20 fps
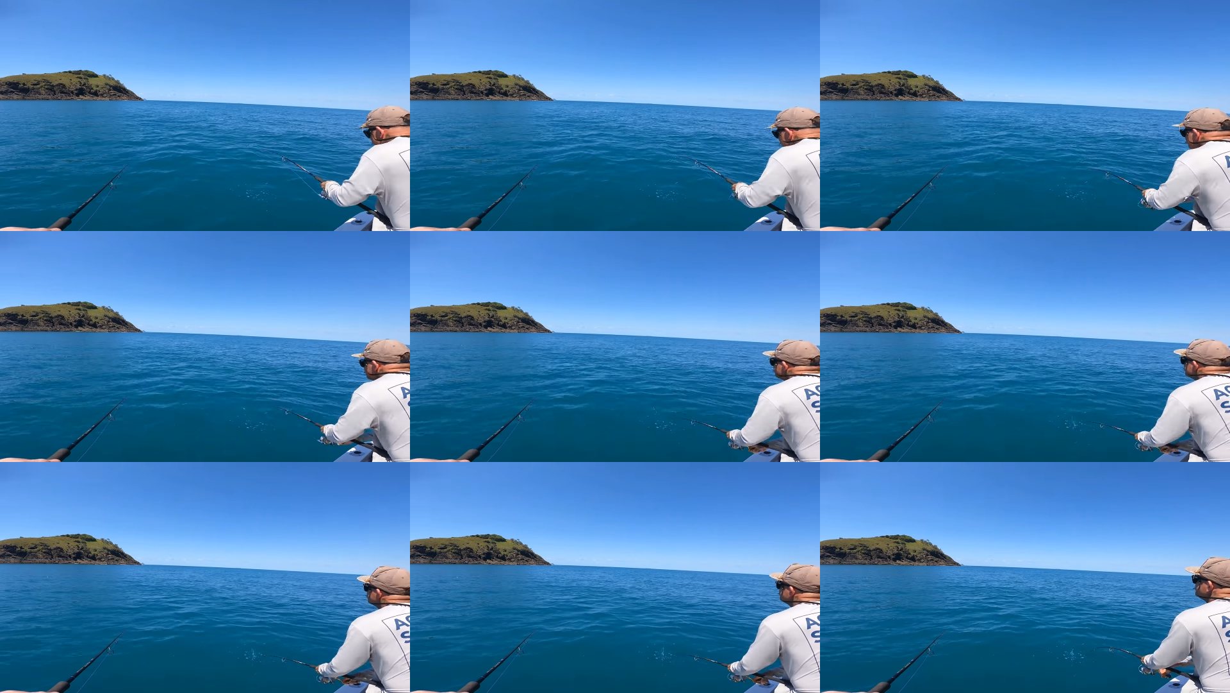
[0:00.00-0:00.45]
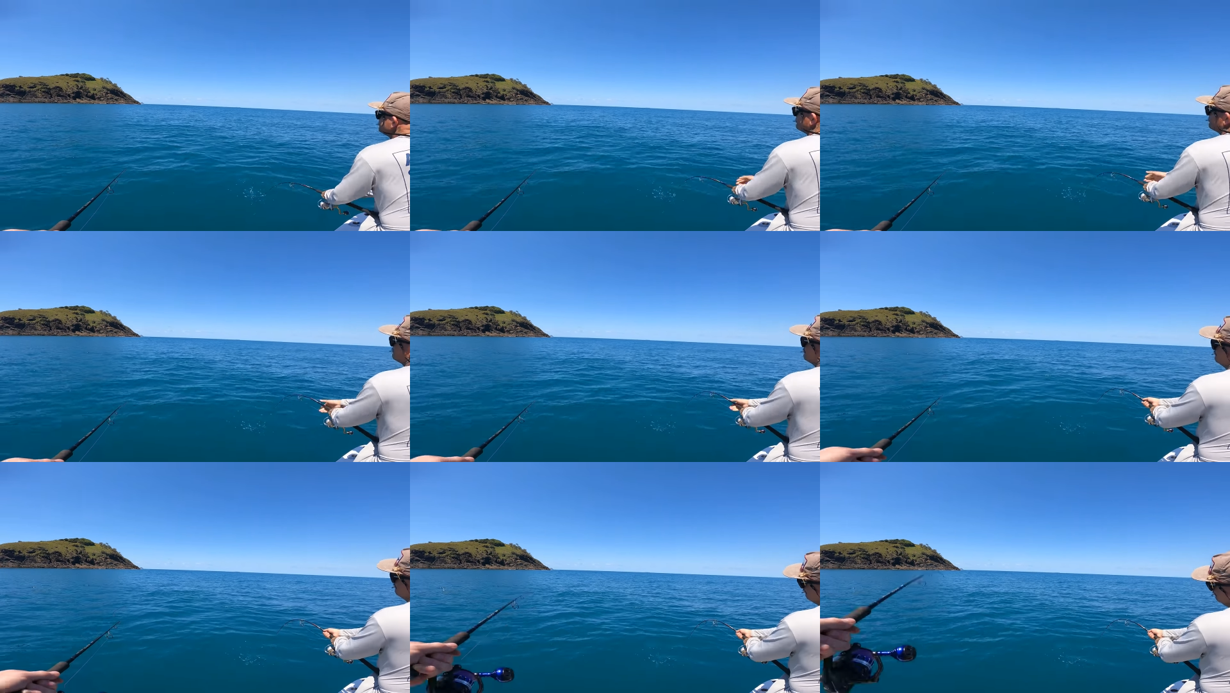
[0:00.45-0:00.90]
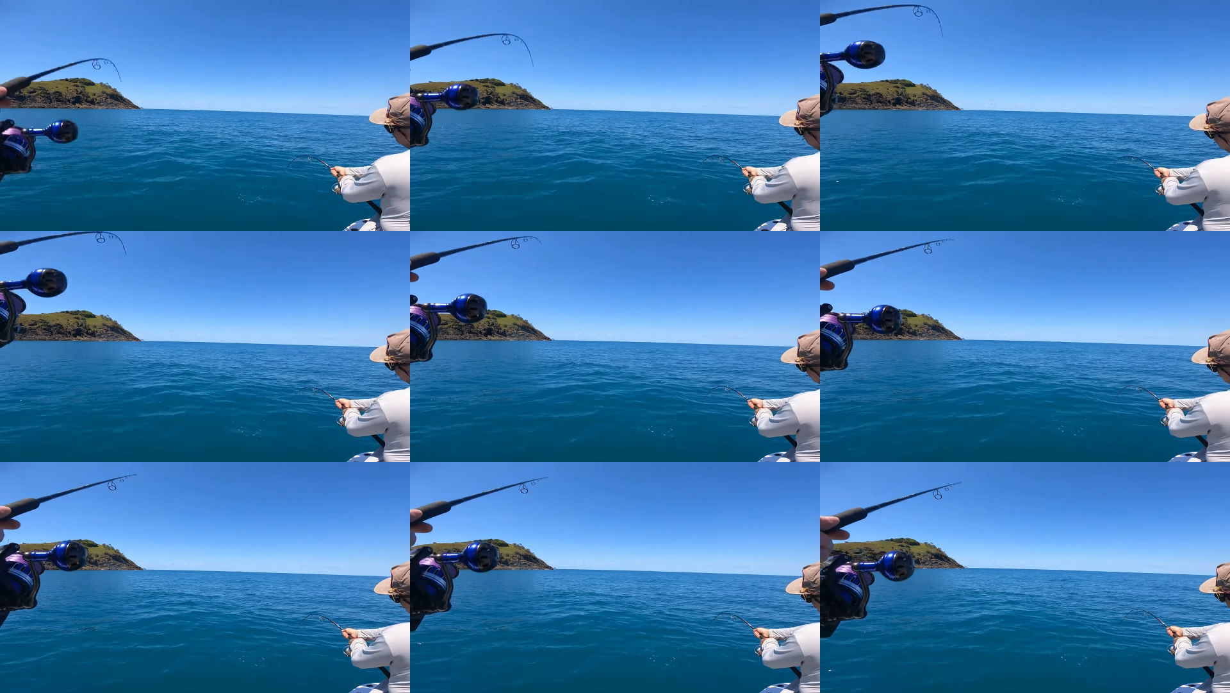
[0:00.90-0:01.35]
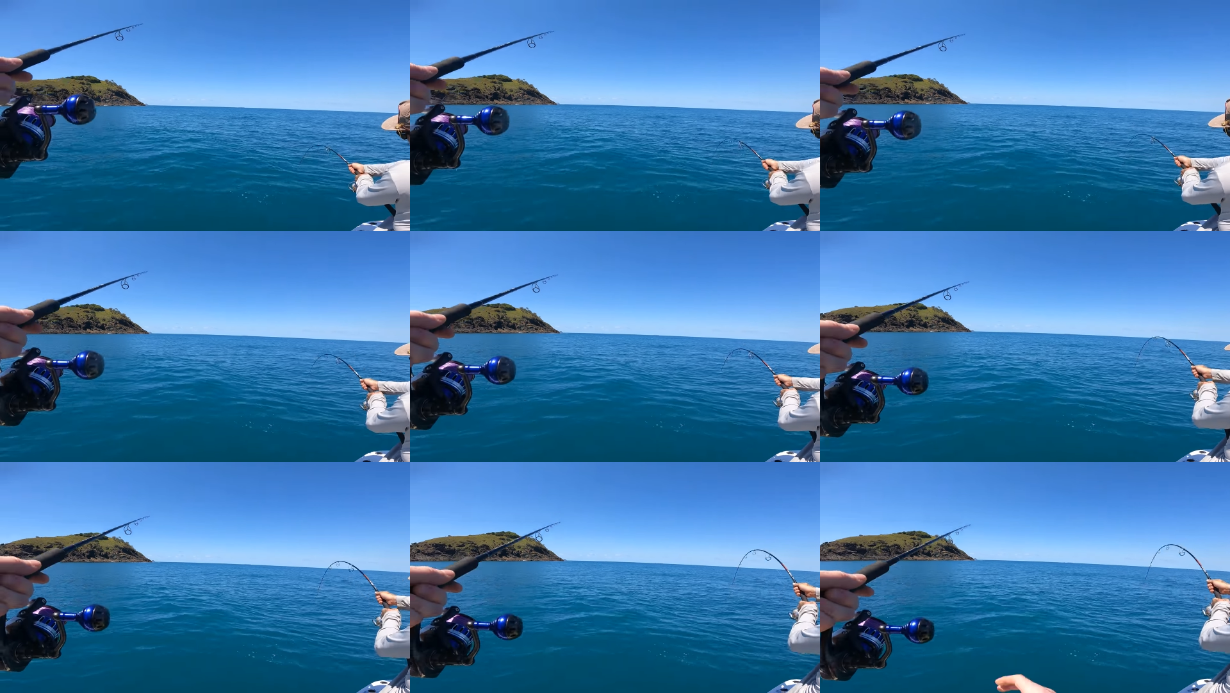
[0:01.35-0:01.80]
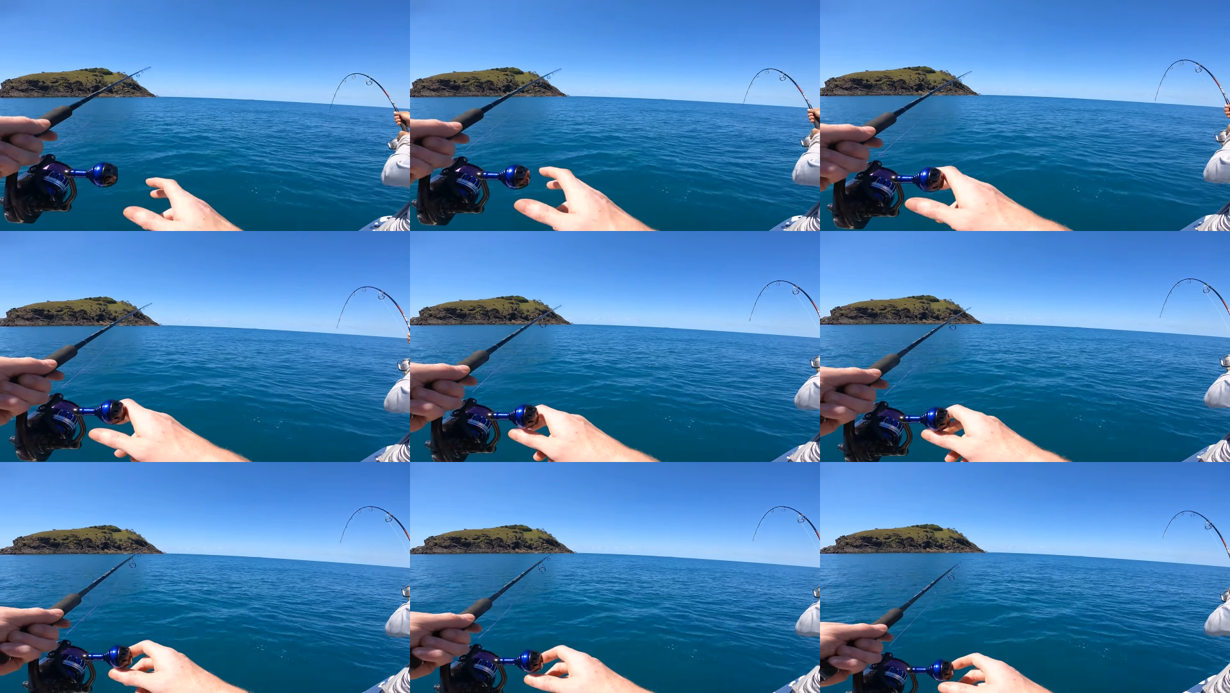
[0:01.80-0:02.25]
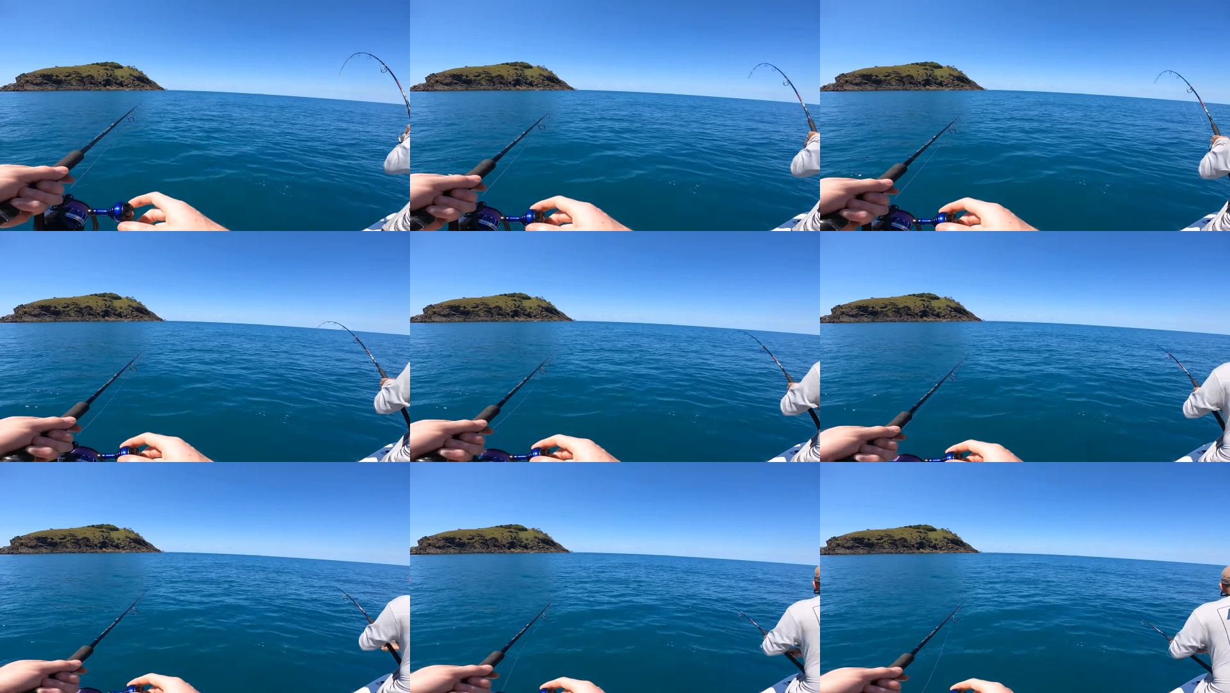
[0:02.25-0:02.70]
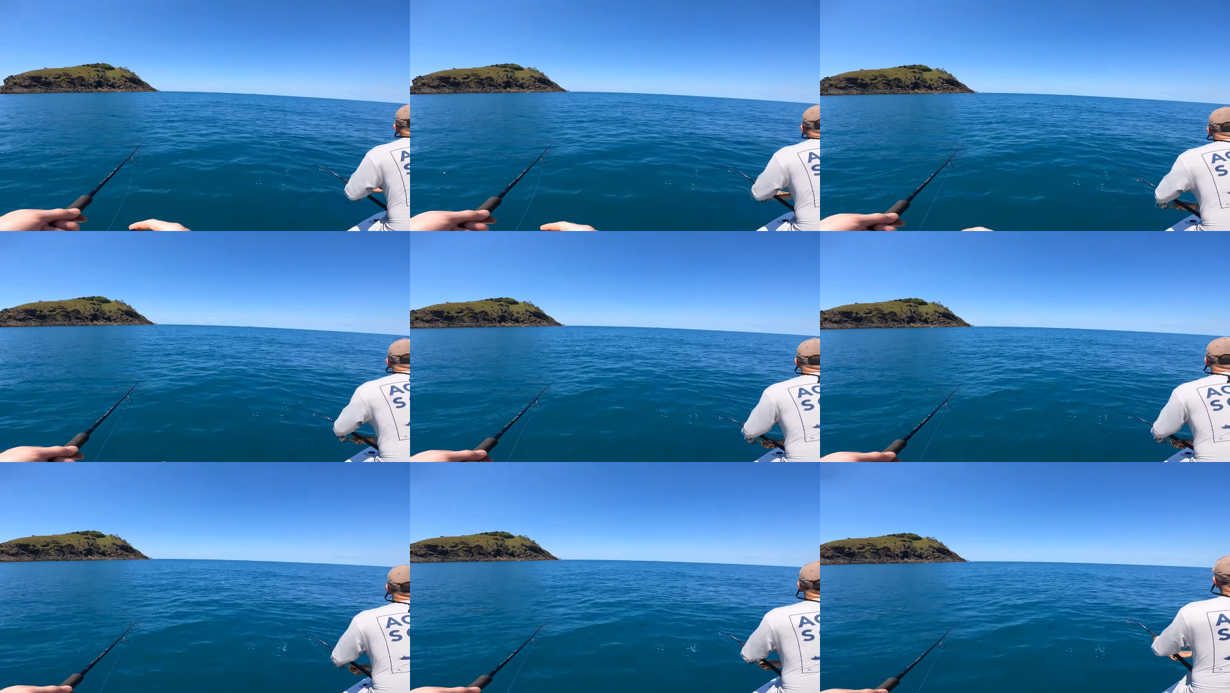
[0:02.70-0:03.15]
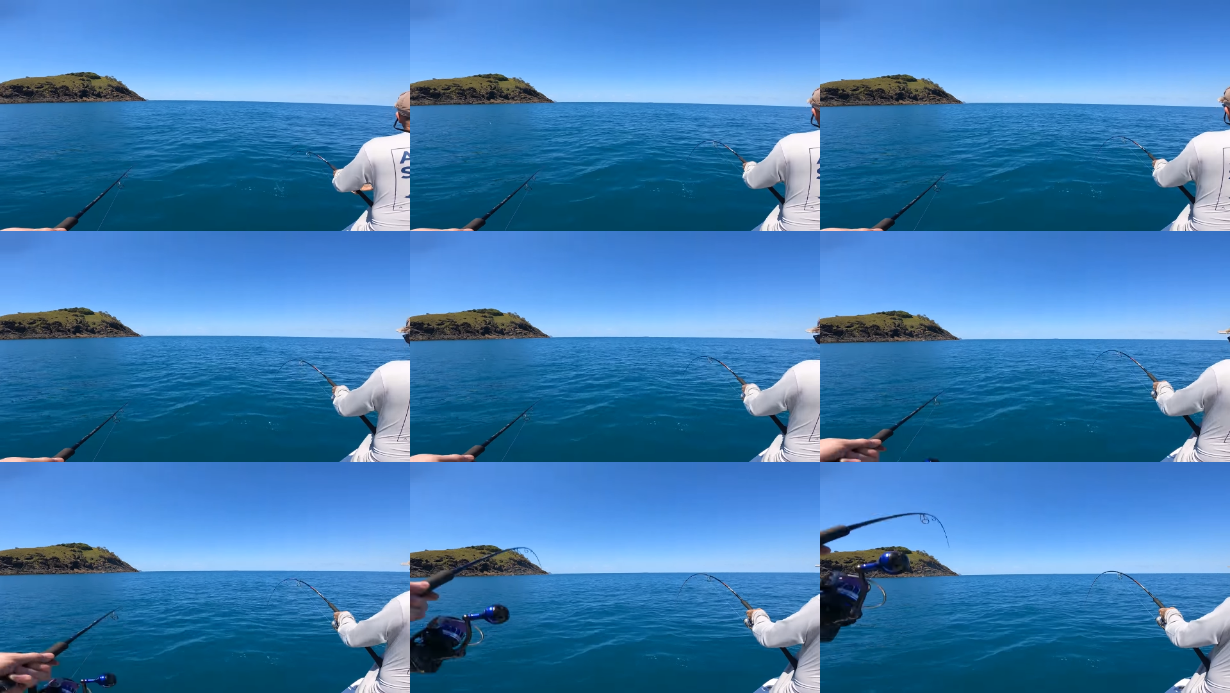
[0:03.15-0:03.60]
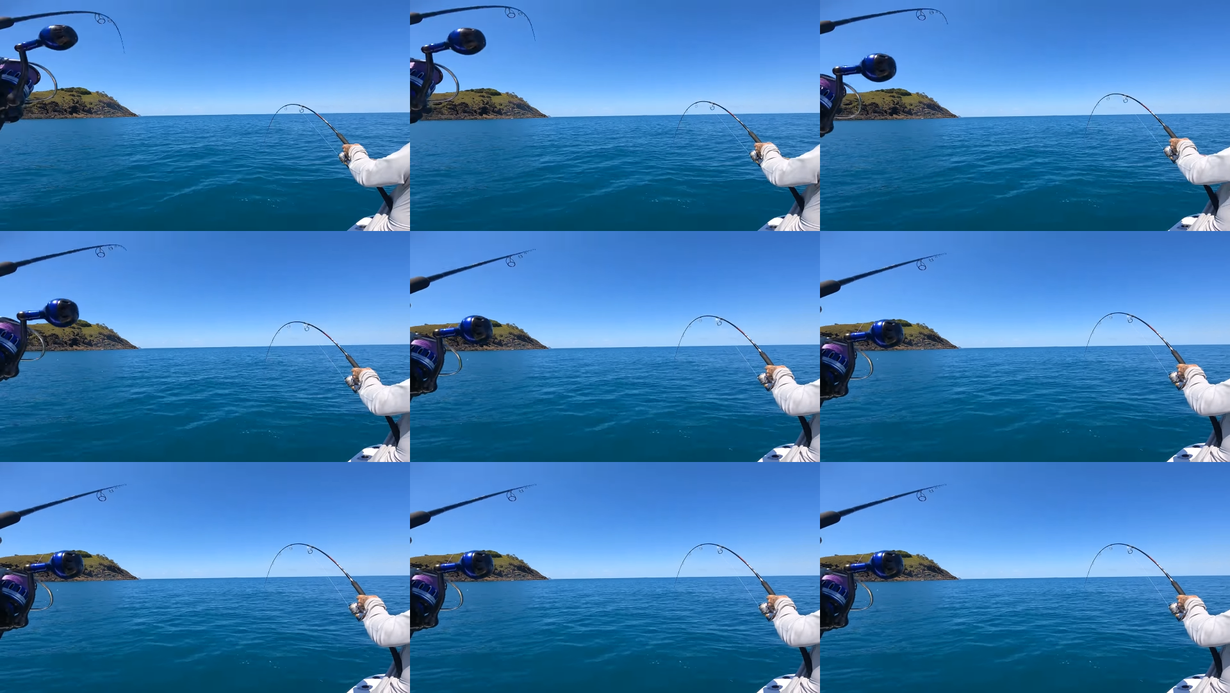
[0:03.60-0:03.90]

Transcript: [unreadable: no face in view]